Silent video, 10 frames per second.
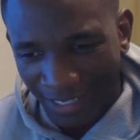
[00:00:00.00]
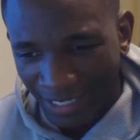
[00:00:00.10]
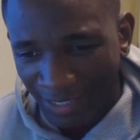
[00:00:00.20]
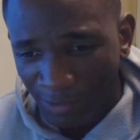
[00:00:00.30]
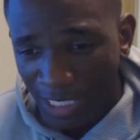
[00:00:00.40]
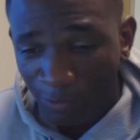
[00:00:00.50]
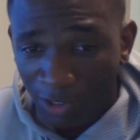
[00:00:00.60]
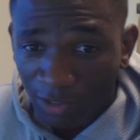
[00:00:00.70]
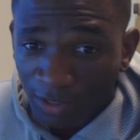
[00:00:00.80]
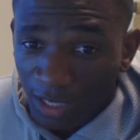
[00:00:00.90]
And he was like,
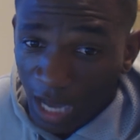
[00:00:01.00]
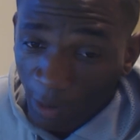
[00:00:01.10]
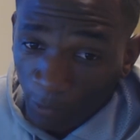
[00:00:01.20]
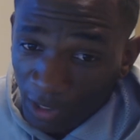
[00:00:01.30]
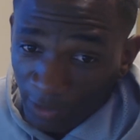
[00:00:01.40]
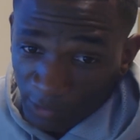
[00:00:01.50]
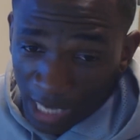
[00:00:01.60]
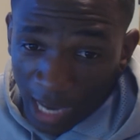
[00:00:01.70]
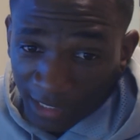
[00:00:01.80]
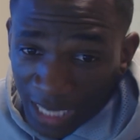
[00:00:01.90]
well, it
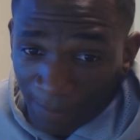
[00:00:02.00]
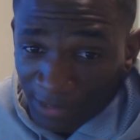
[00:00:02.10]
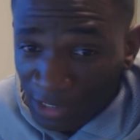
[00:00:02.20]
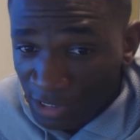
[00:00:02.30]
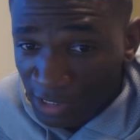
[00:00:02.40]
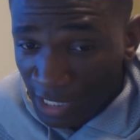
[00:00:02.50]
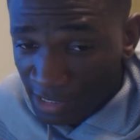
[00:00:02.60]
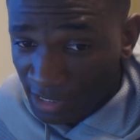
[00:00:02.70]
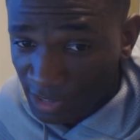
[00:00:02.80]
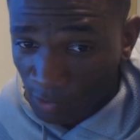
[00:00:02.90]
was out of competition
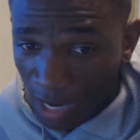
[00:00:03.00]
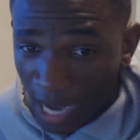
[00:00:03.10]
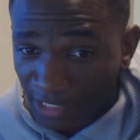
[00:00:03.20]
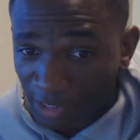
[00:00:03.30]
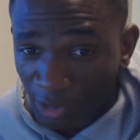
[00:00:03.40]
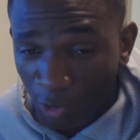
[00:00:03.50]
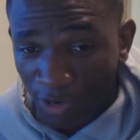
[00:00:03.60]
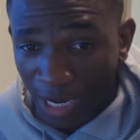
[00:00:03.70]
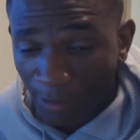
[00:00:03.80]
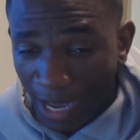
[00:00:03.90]
testing, so I didn't know
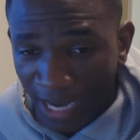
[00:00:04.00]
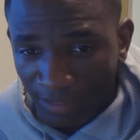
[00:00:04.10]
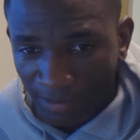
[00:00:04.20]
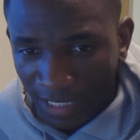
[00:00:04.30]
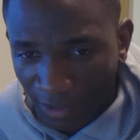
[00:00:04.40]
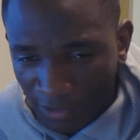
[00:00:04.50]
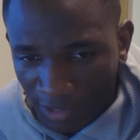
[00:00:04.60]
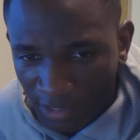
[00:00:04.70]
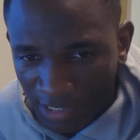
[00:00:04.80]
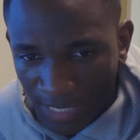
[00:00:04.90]
that I had to be held
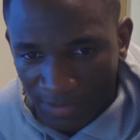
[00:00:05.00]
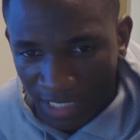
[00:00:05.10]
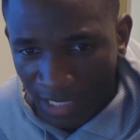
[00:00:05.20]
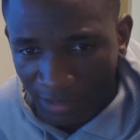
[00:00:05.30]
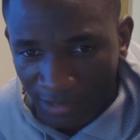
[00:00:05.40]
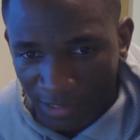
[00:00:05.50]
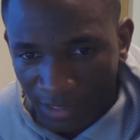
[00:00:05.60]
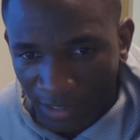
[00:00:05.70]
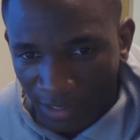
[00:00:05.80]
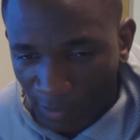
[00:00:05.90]
to these same standards.
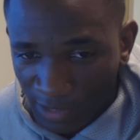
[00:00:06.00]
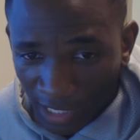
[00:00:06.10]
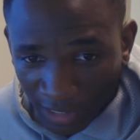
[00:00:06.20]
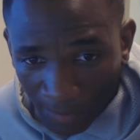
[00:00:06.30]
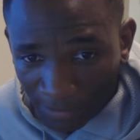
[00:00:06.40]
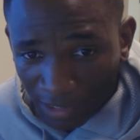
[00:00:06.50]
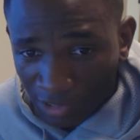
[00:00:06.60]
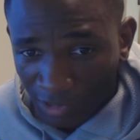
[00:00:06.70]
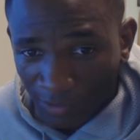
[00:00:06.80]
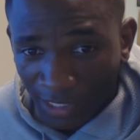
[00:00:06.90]
It was out of
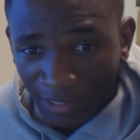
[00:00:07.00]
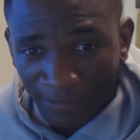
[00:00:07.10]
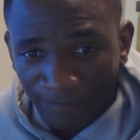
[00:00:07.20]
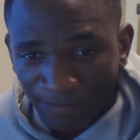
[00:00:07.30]
competition, right?